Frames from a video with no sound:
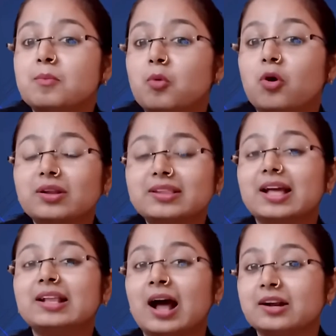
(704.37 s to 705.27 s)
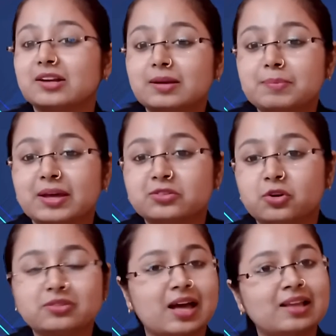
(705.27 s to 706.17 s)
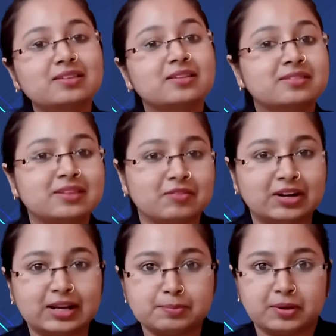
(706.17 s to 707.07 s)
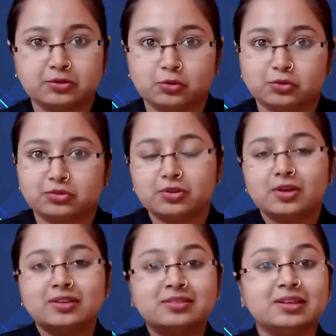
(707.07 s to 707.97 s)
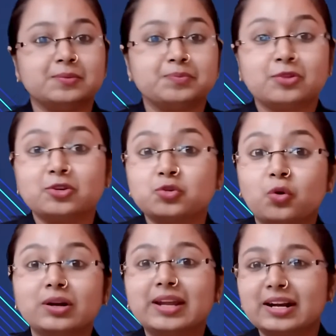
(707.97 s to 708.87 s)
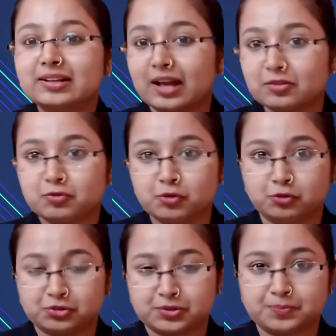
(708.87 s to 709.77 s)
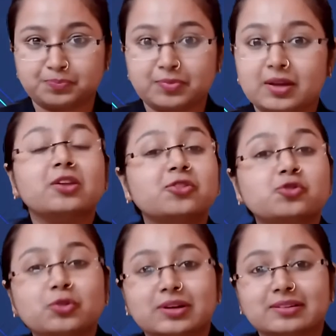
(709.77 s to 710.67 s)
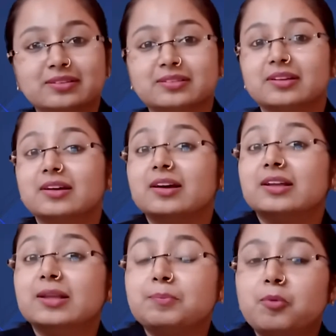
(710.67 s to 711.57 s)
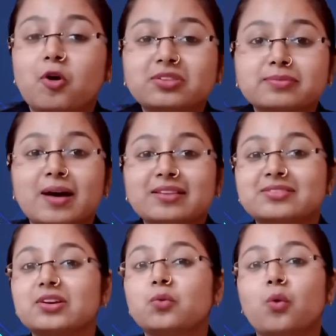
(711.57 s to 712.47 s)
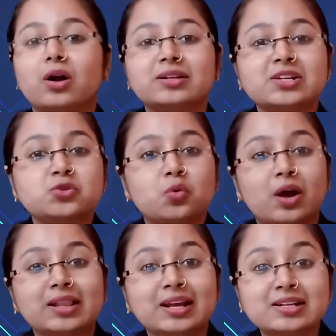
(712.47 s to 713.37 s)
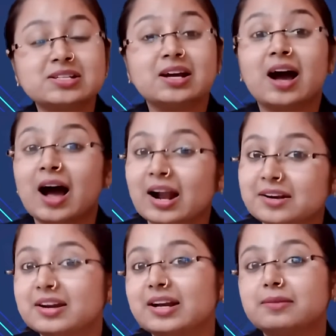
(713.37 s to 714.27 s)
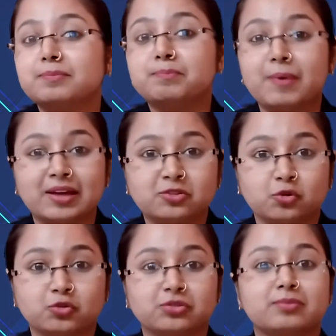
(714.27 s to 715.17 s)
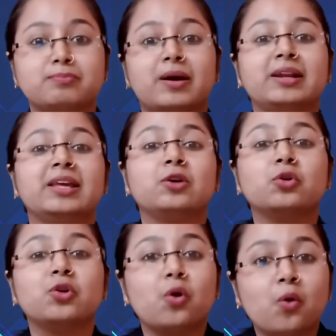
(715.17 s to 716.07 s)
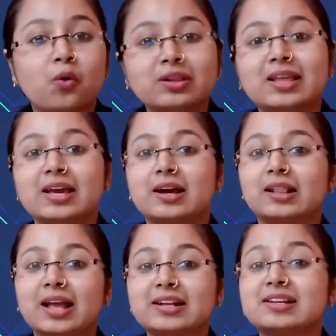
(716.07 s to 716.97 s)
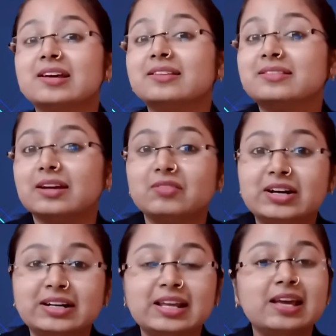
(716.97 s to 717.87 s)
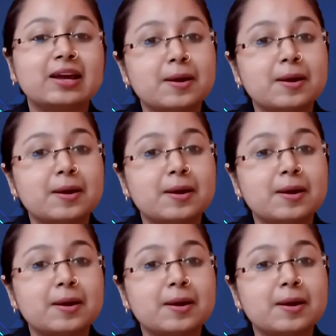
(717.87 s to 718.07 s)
more than 100 pesos and 70 pesos. See, now don't get confused. Now students, the postmaster wanted to collect 100 pesos but he could only collect 70